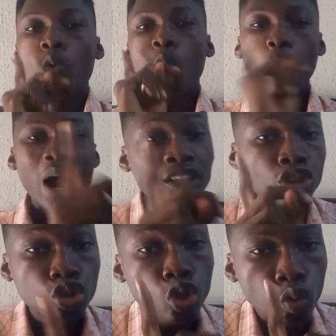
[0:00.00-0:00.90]
One
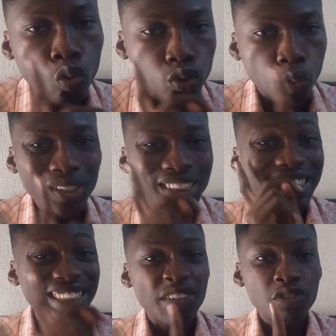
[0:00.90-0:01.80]
STON was worth
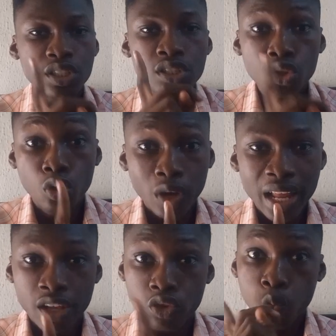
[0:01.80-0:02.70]
$17.
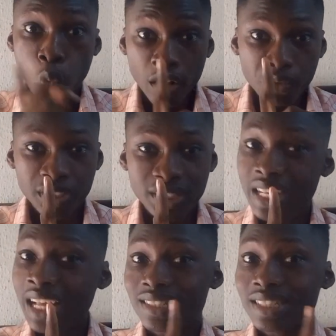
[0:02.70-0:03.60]
One of it,
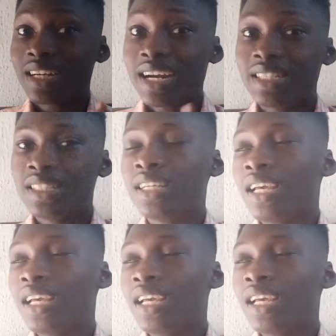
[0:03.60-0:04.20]
that's crazy.